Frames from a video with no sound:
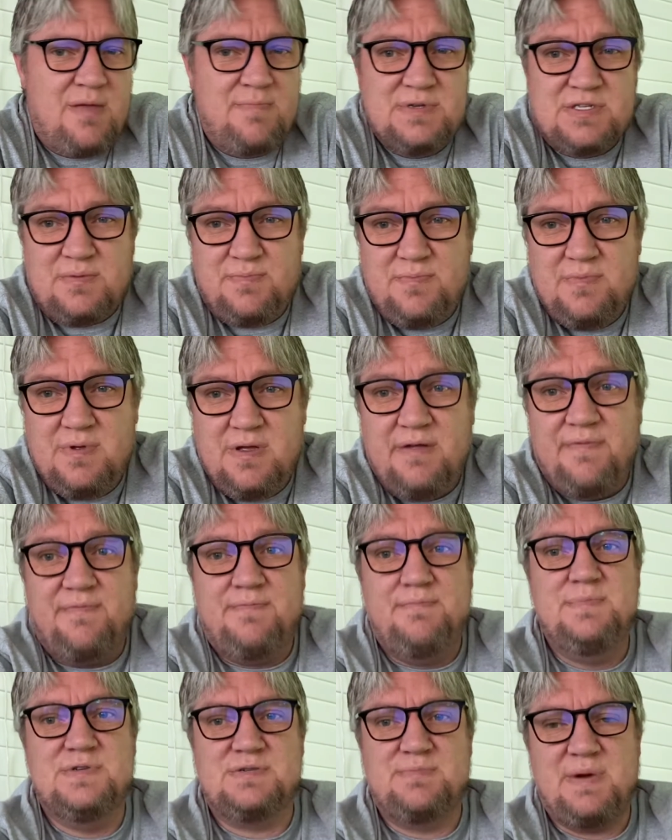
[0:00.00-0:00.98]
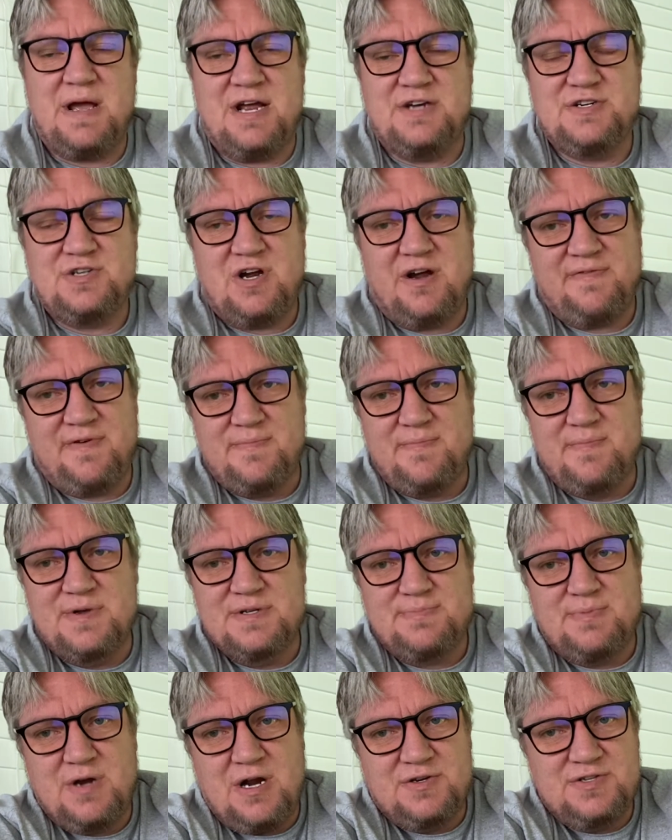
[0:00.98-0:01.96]
And Mr. Bashaw, if I'm
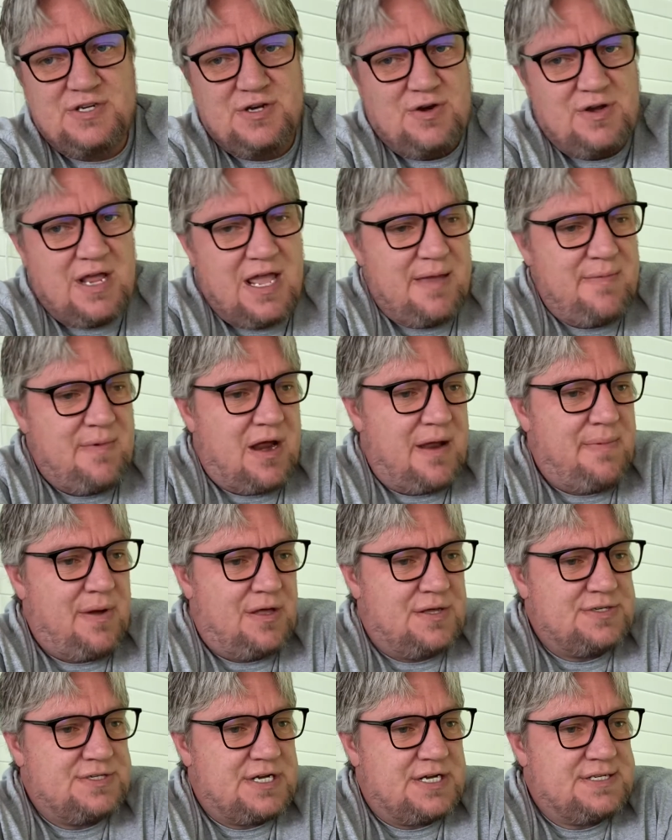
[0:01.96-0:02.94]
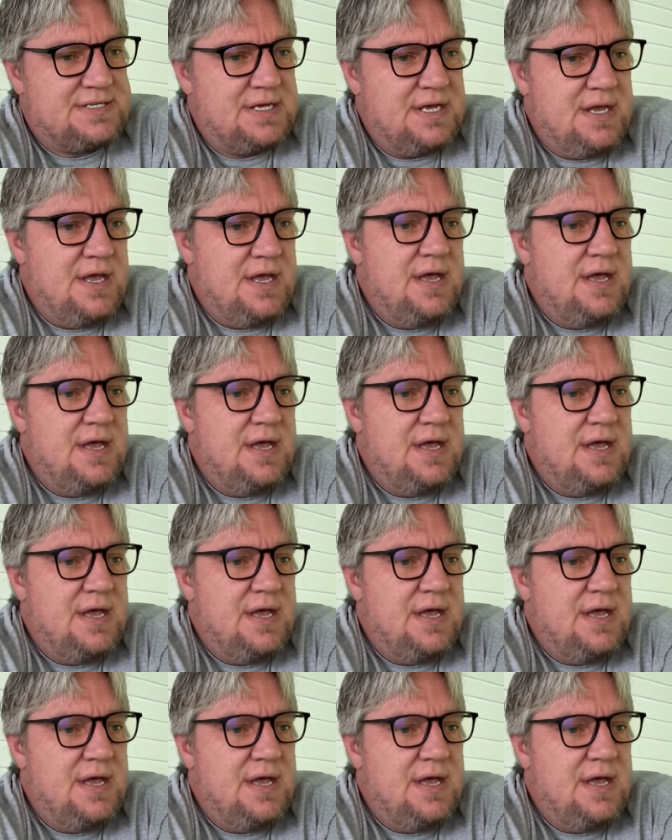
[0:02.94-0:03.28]
mispronouncing your name, I apologize.